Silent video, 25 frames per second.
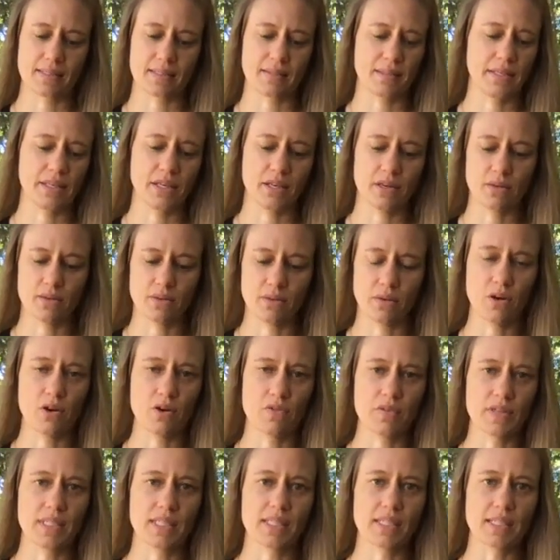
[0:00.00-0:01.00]
you know, all
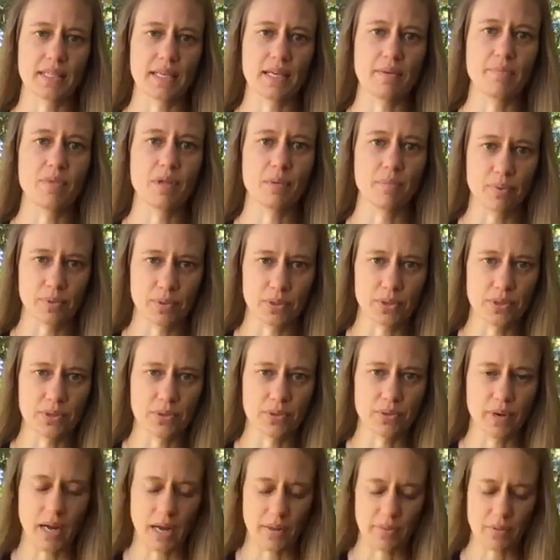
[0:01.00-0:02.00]
the slip, the
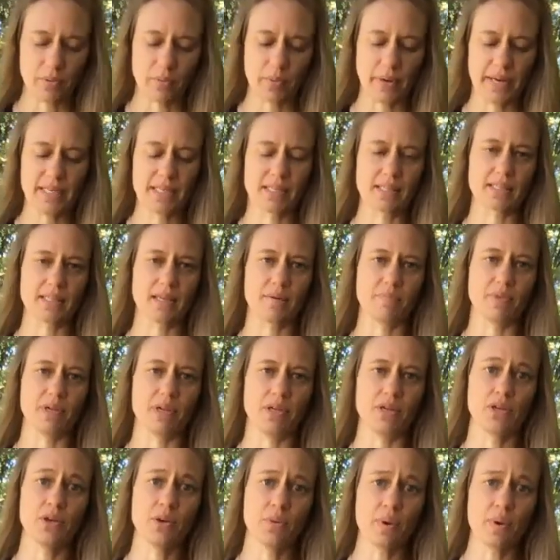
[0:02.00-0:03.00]
blue and the white slip that you